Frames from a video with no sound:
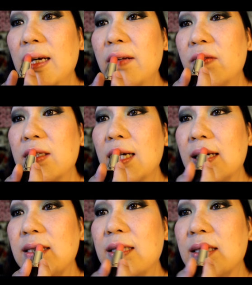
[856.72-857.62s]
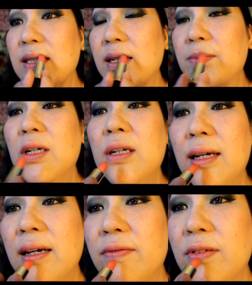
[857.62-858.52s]
emphasize. I'm not gonna
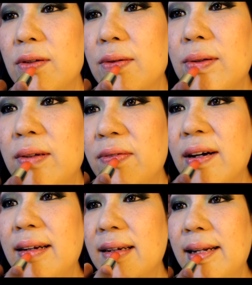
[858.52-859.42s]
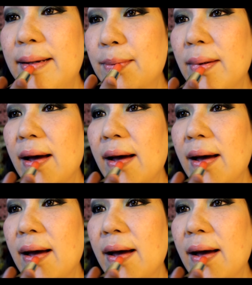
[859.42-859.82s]
have to define the lip.